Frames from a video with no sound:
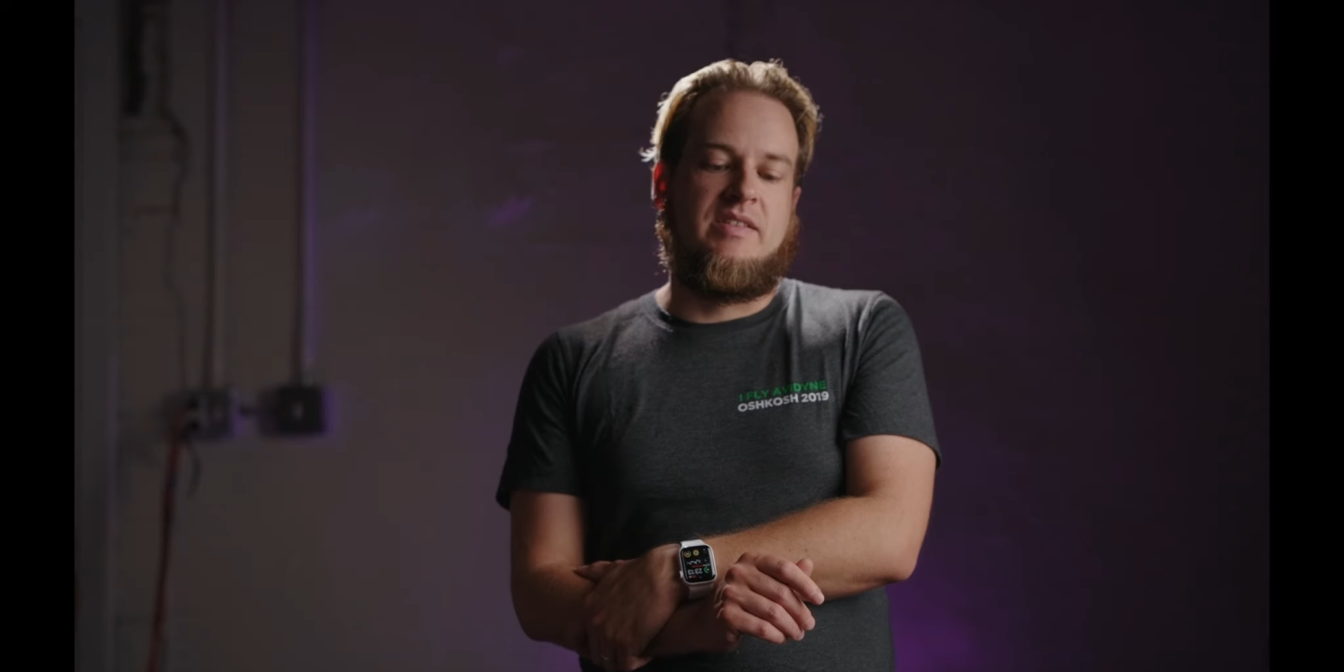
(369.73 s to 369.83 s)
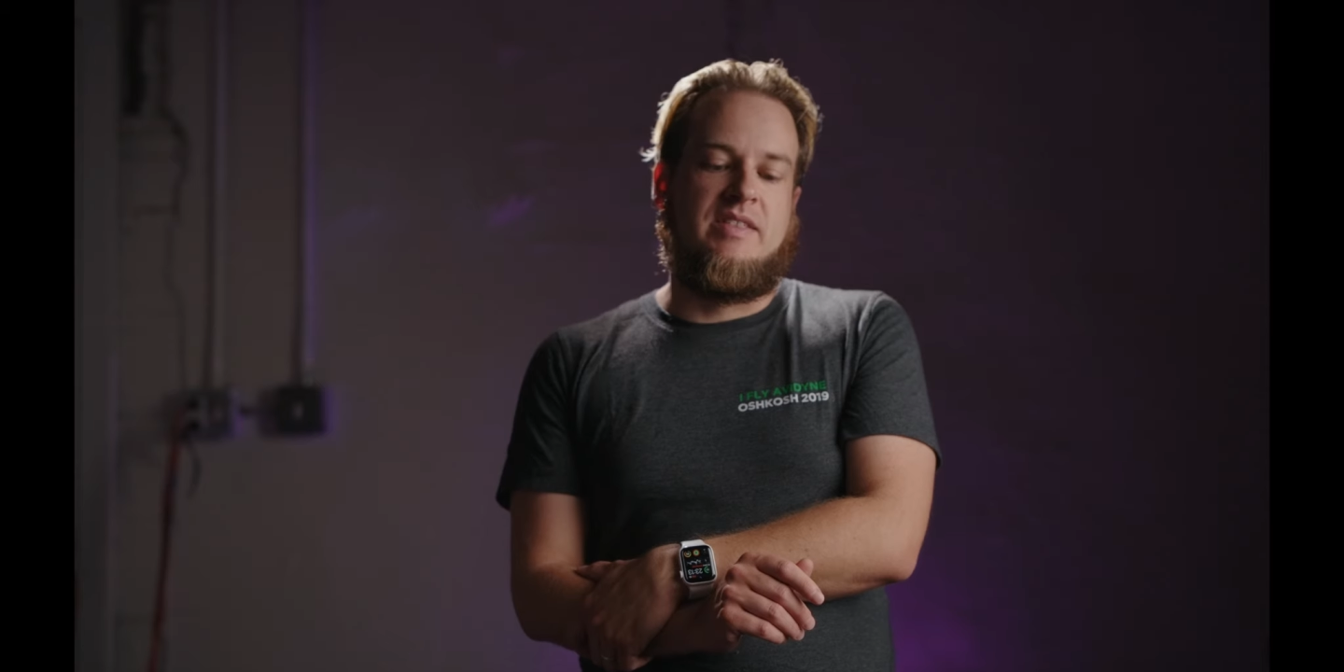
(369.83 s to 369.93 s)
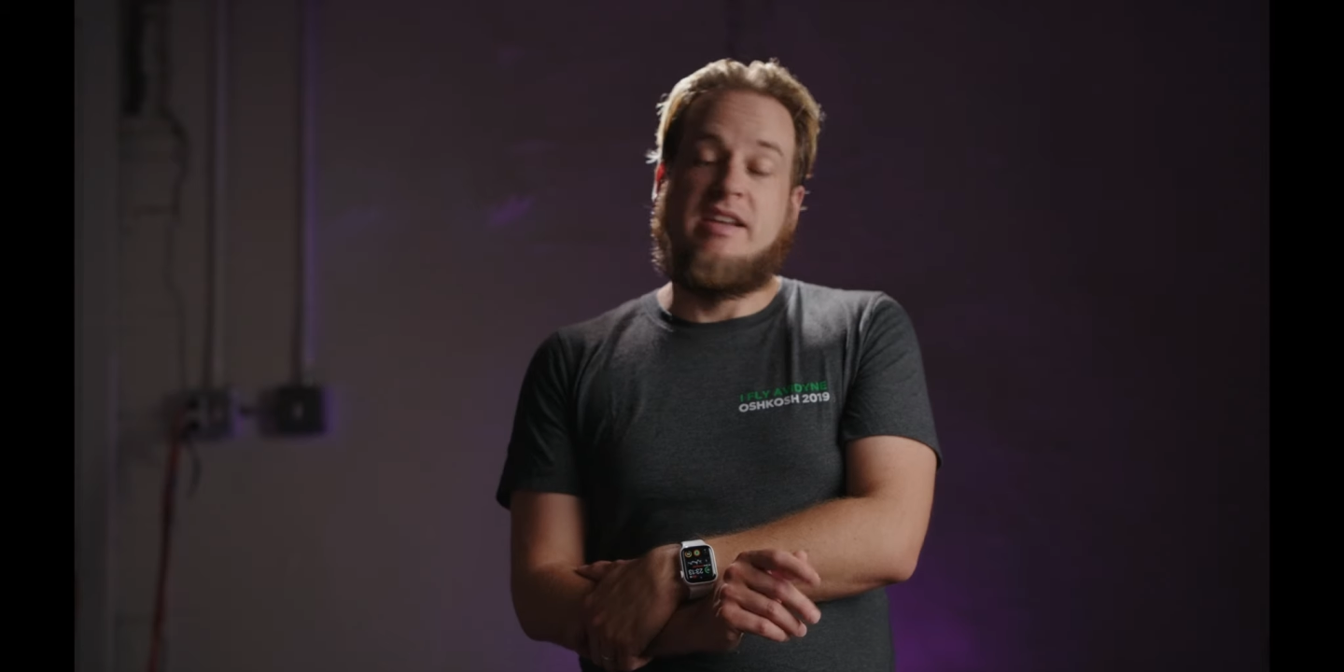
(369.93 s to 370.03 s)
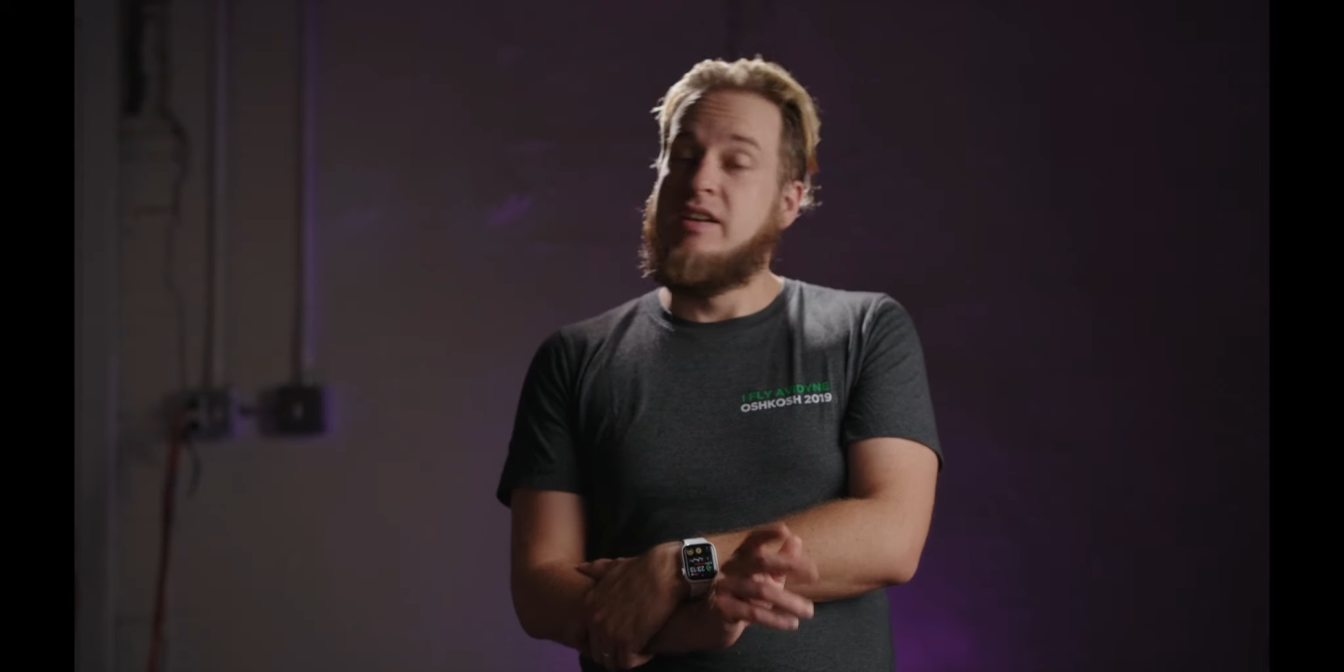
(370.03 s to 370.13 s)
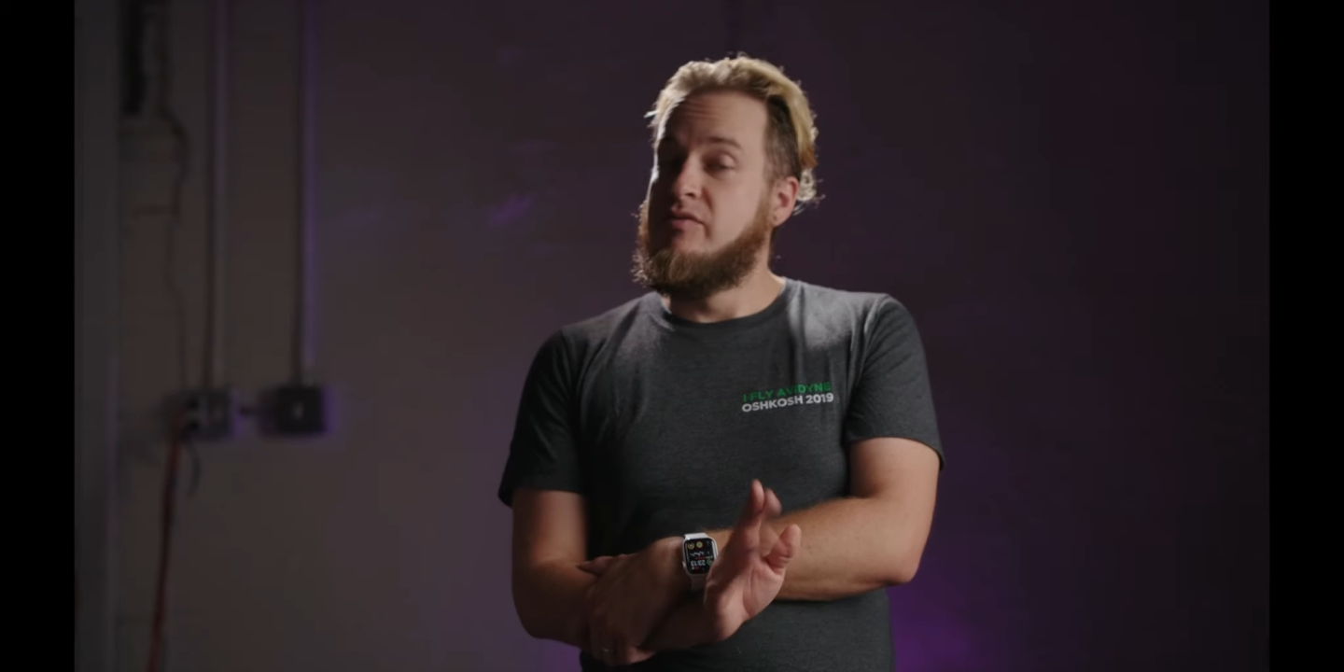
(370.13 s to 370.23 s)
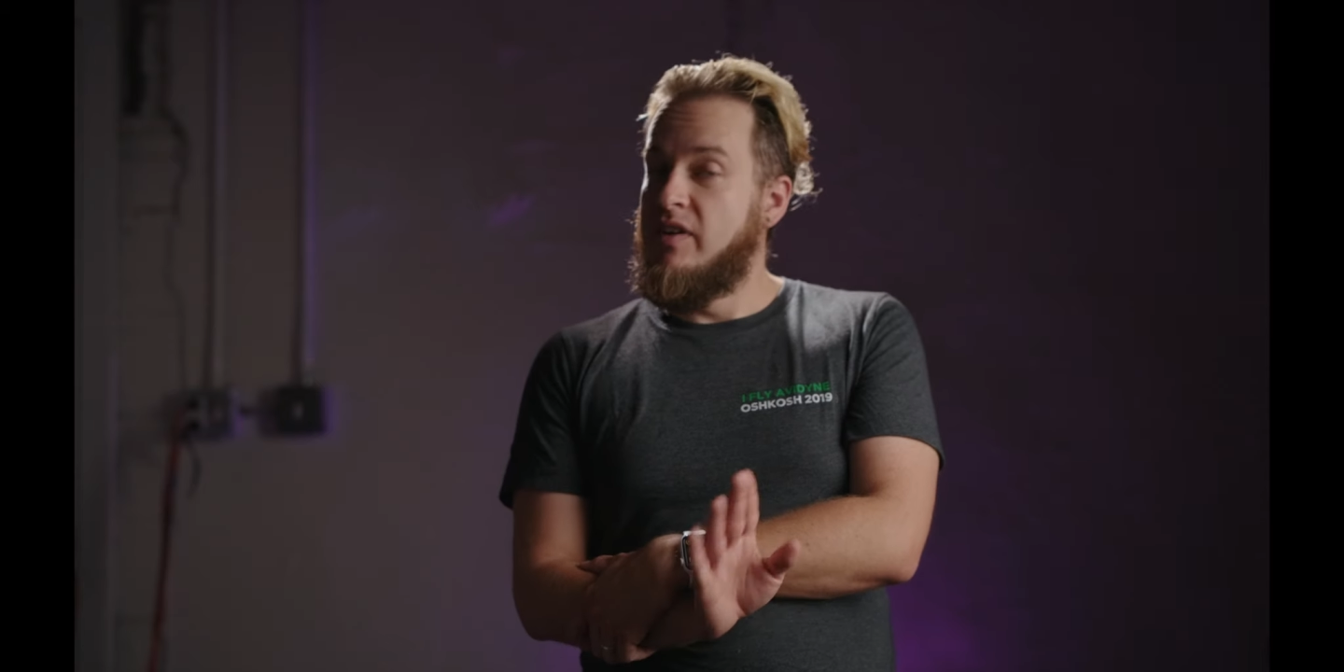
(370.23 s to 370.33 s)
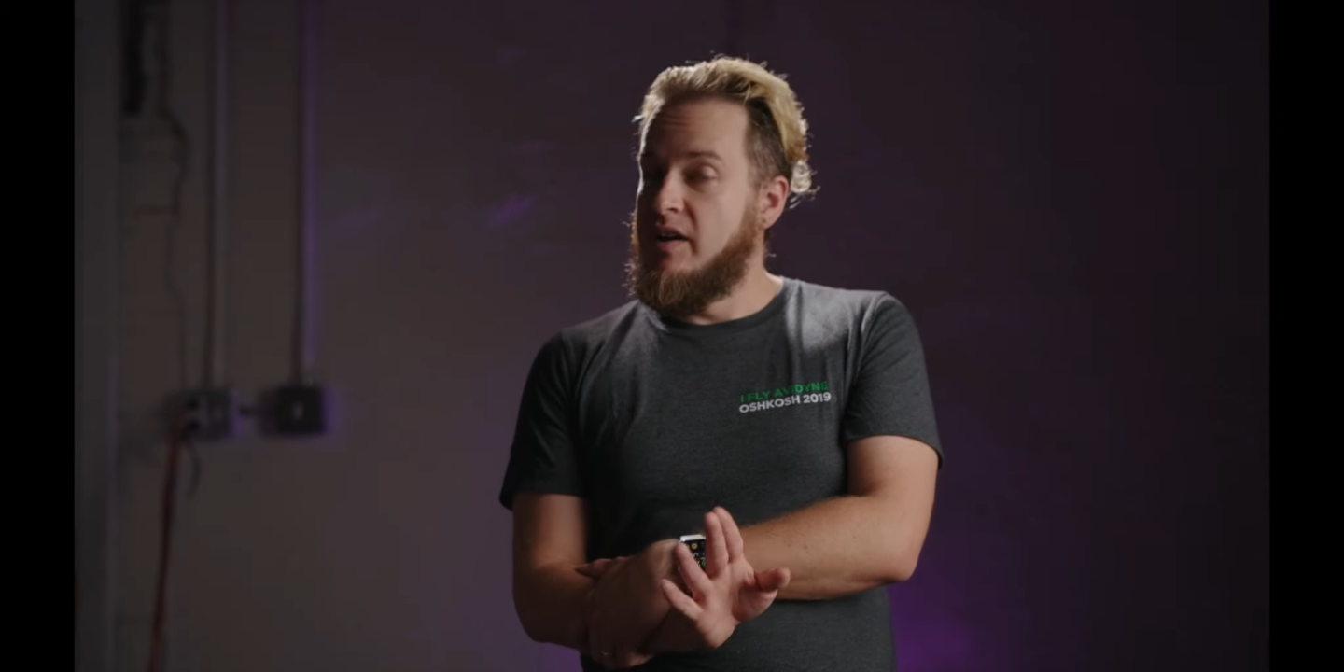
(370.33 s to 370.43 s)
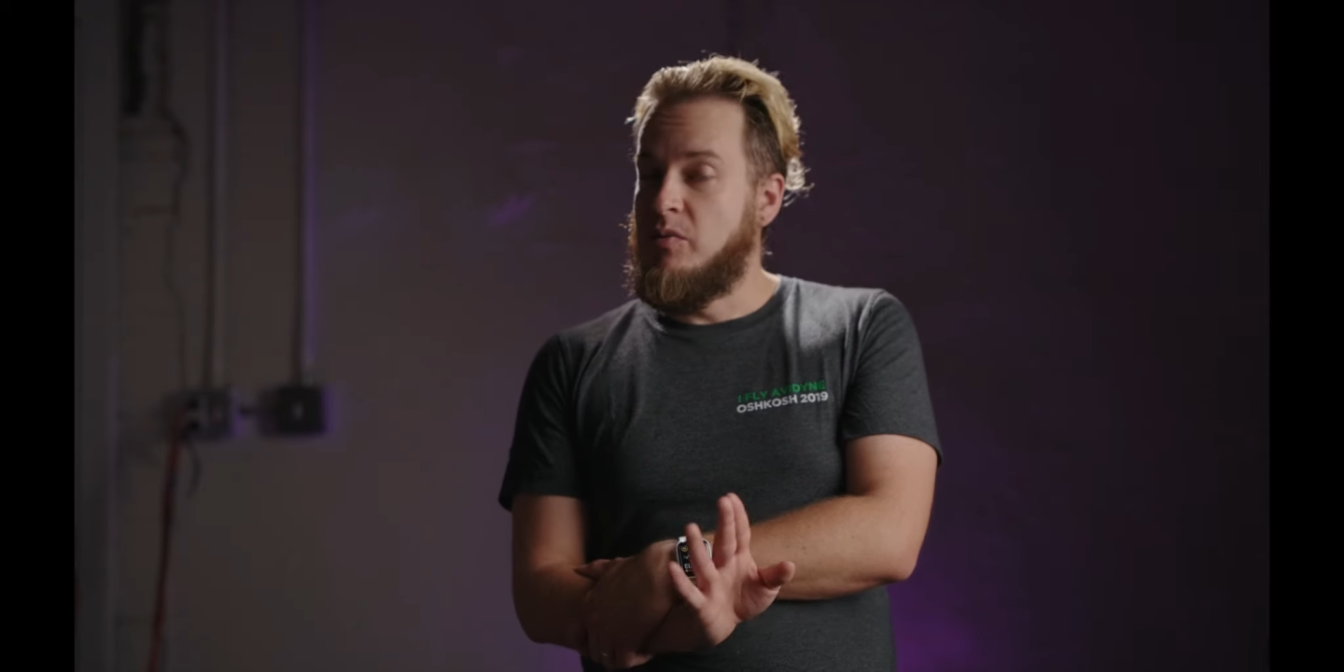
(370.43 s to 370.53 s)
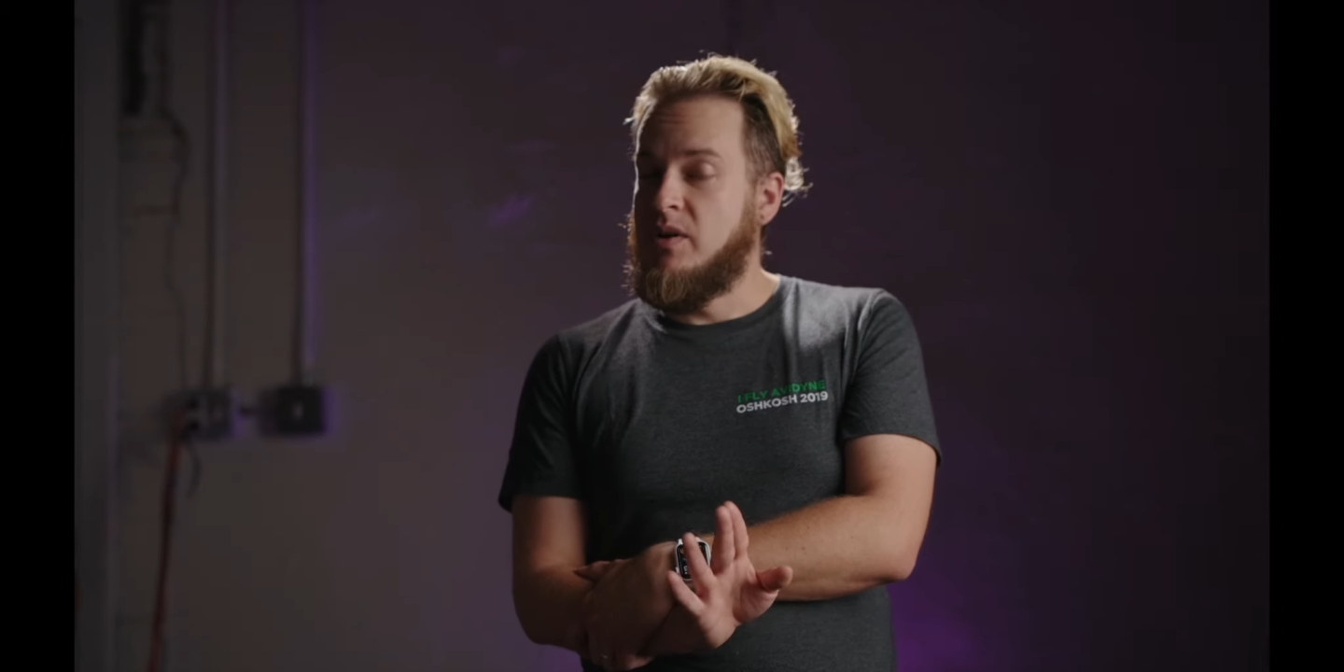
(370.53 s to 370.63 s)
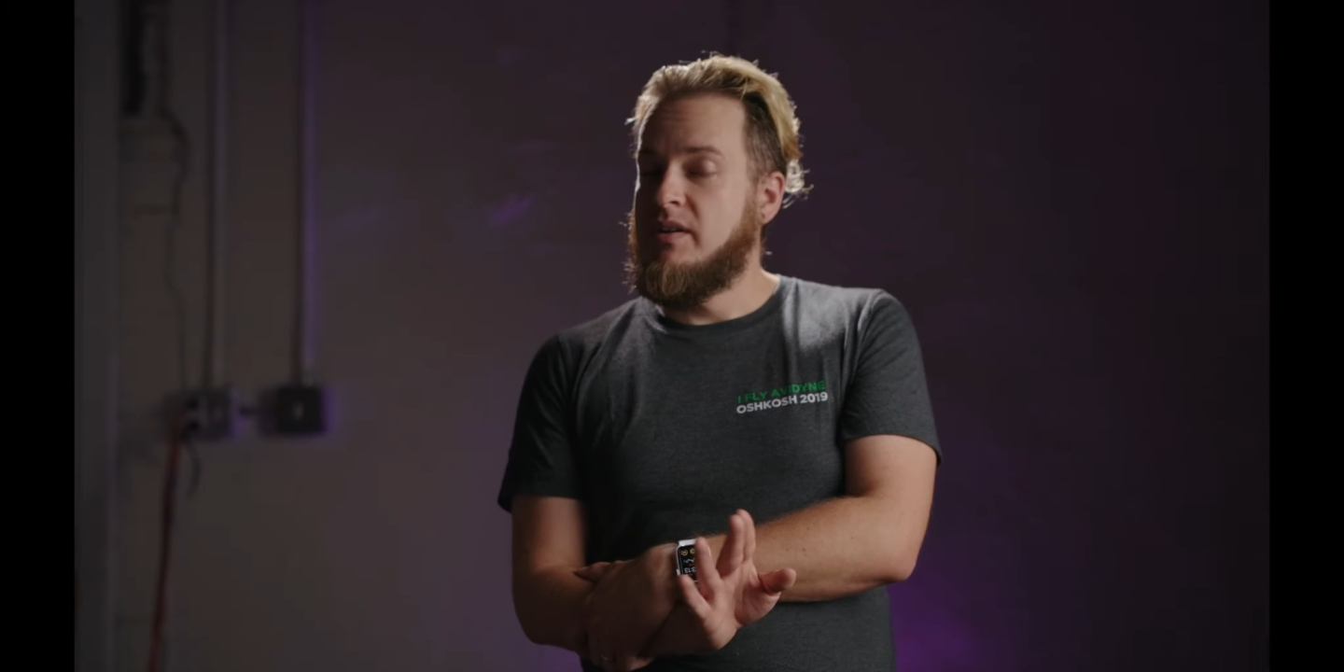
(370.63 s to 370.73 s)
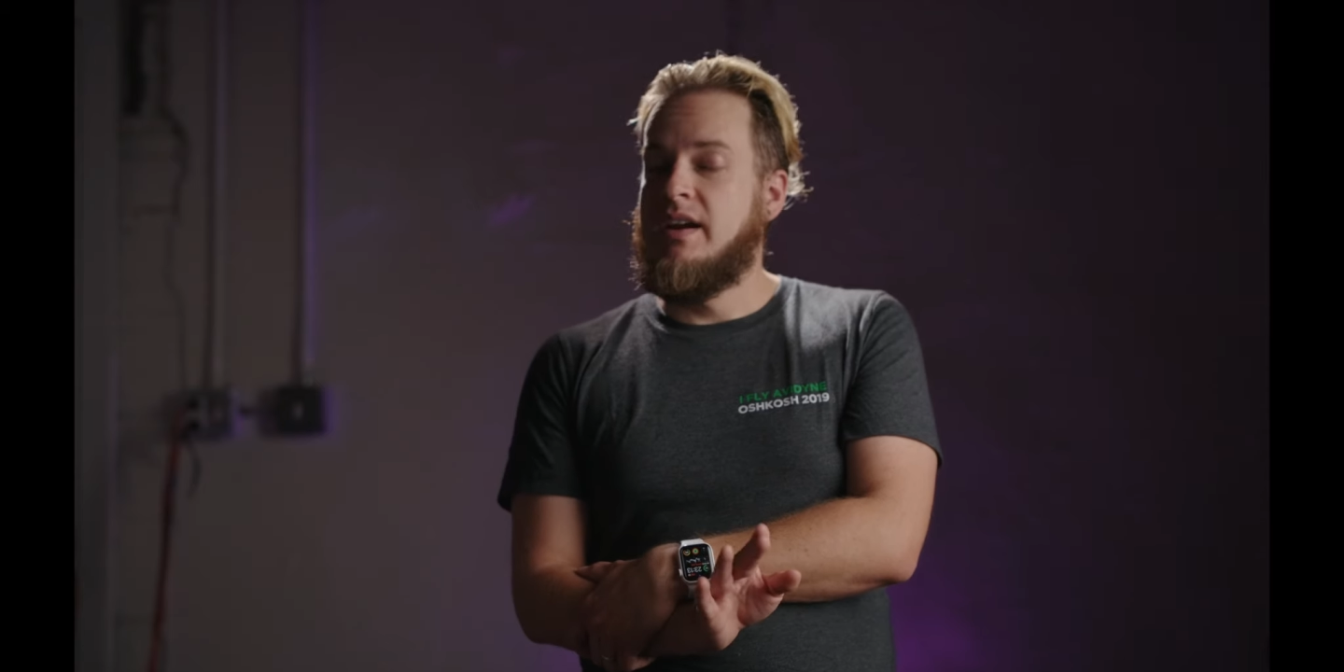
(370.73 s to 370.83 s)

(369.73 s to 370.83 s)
they did fine work,